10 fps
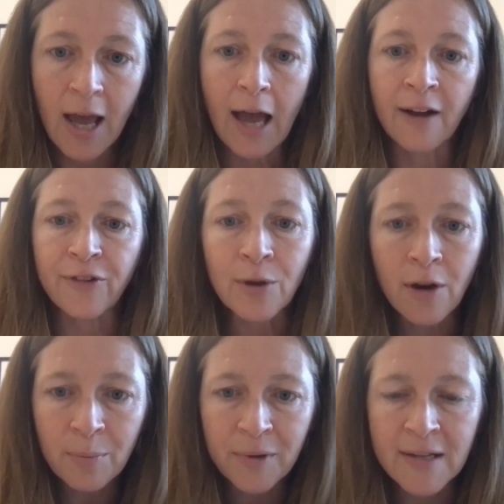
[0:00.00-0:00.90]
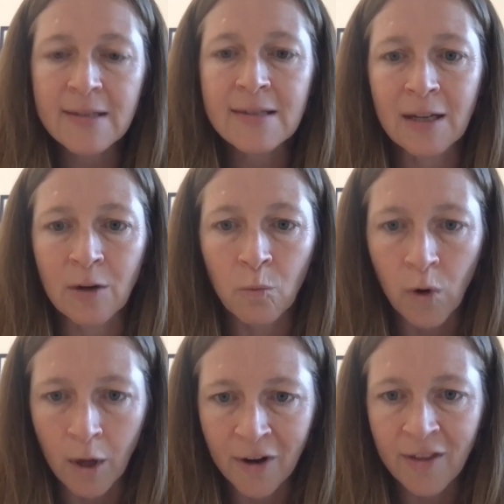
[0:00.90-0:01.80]
And if you go to places that are
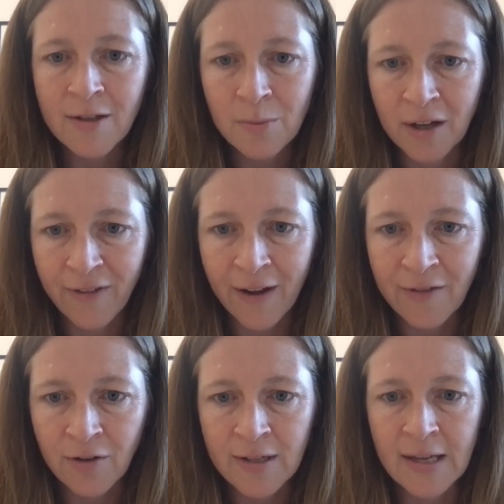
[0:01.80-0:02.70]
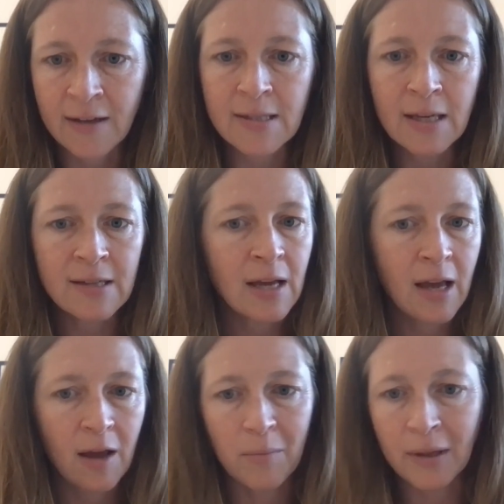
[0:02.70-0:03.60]
warmer than twenty-five degrees Celsius,
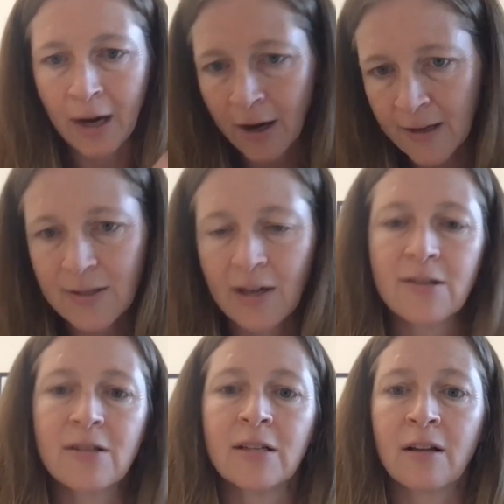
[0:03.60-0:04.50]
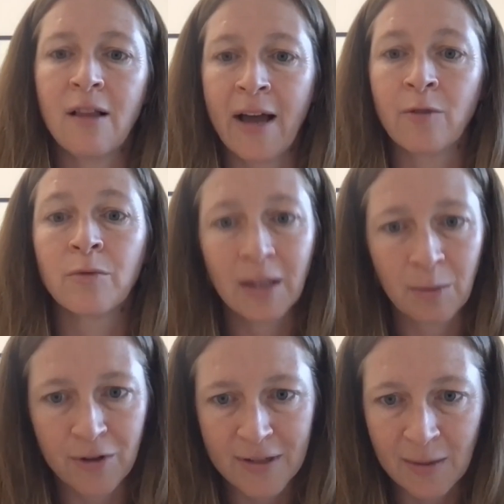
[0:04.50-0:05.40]
malaria starts to decline
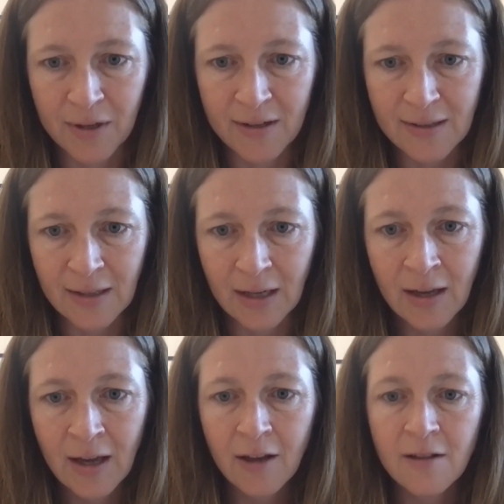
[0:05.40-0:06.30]
really precipitously.